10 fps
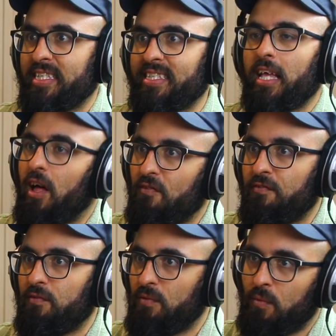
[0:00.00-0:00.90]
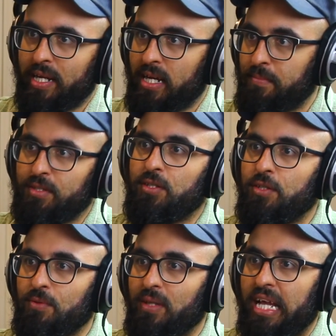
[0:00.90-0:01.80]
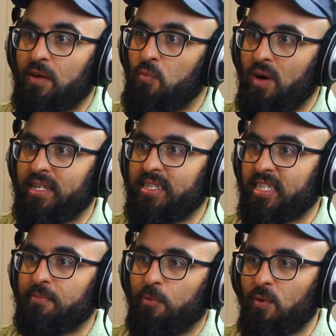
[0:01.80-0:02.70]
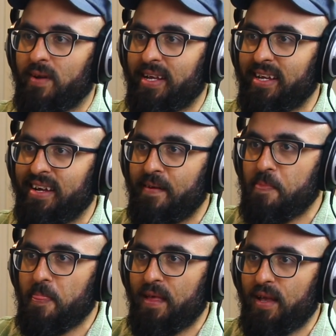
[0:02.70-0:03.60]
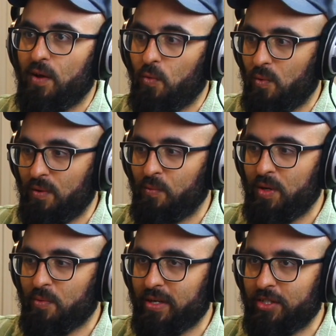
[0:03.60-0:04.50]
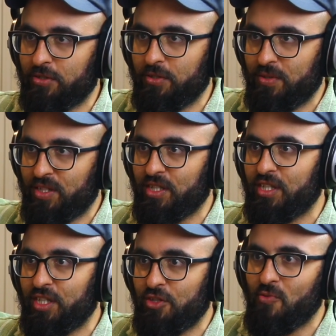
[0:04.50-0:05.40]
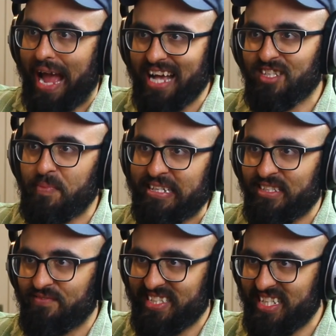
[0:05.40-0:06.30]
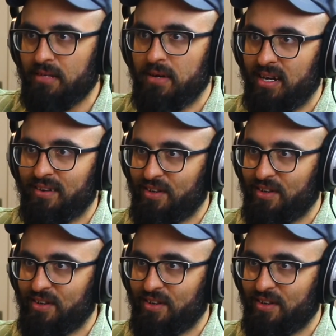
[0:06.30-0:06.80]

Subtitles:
itself, when it comes to like what it's exploring, we were introduced to new aspects of cinema.